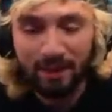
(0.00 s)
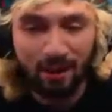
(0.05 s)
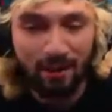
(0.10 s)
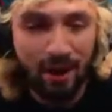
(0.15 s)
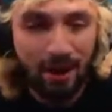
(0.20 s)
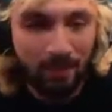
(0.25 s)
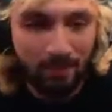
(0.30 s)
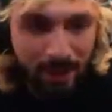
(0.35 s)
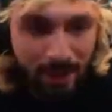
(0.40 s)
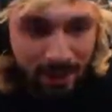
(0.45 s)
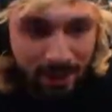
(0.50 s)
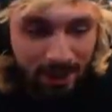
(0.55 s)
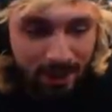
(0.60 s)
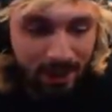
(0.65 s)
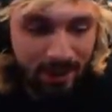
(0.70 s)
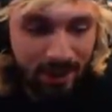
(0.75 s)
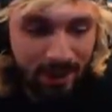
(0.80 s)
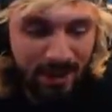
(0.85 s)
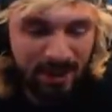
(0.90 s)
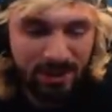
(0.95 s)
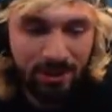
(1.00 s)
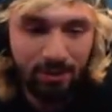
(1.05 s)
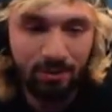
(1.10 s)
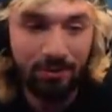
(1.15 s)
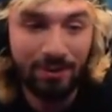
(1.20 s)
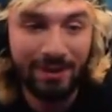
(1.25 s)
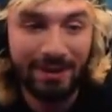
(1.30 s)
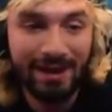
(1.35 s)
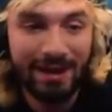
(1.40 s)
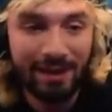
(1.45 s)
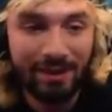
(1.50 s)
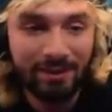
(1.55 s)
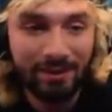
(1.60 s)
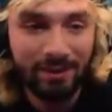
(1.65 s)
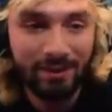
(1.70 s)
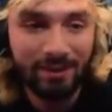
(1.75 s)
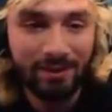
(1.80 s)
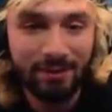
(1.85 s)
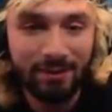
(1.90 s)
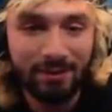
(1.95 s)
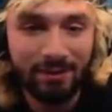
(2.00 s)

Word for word: lot of money and you don't get anything,